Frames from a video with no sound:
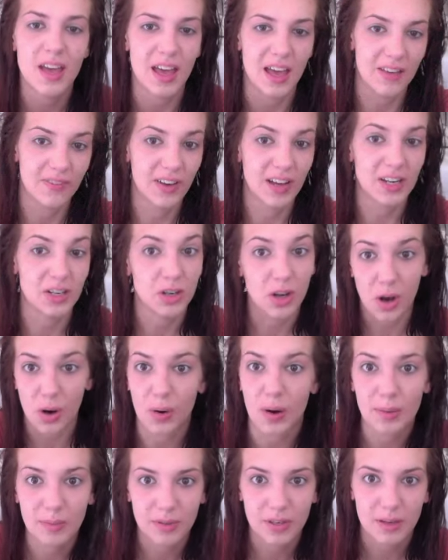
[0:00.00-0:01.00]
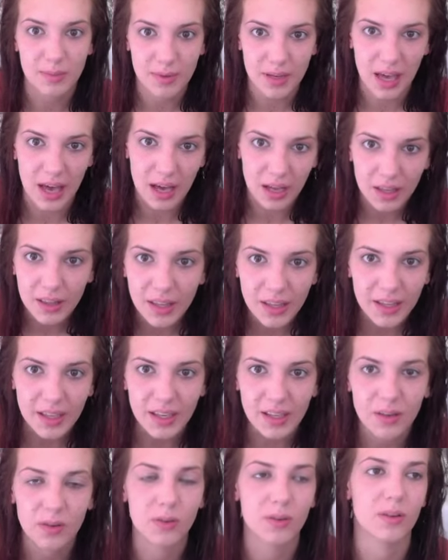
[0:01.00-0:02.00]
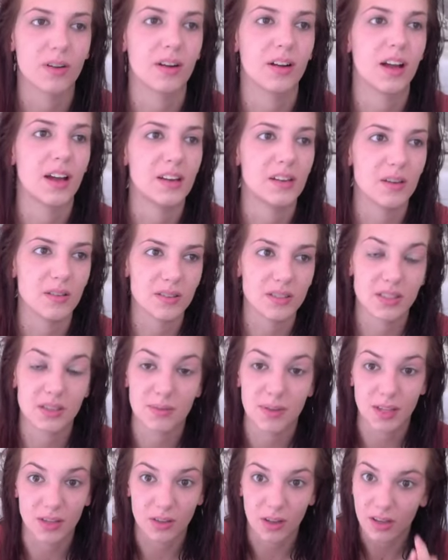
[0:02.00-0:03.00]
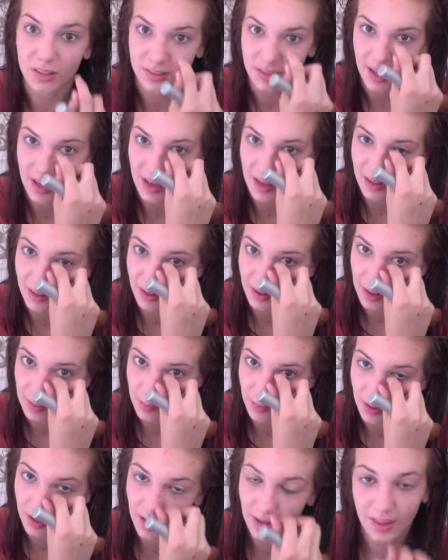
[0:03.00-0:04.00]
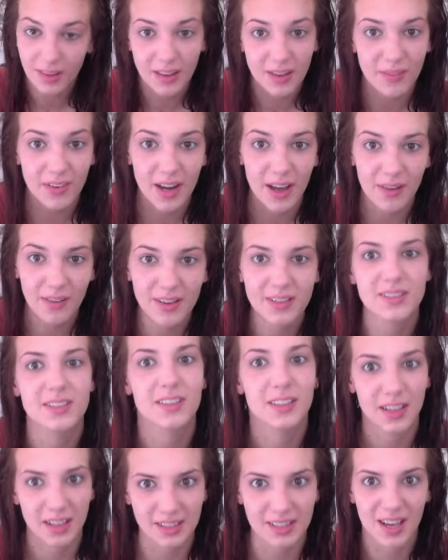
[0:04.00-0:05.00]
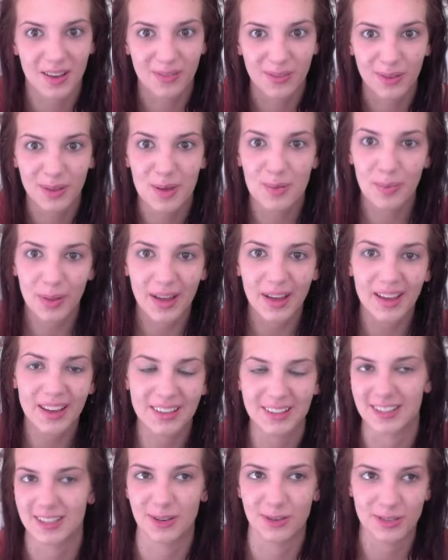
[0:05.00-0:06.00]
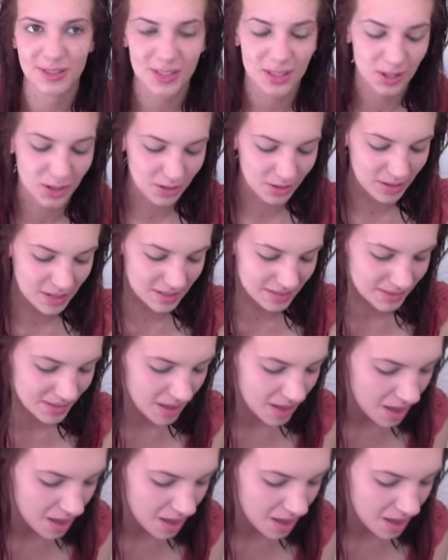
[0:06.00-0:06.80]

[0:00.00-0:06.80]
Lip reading: If I know I'm going to be out late, or I know it's going to be a long day, like I'm working 11 hours, then I definitely apply it because I know it's going to crease.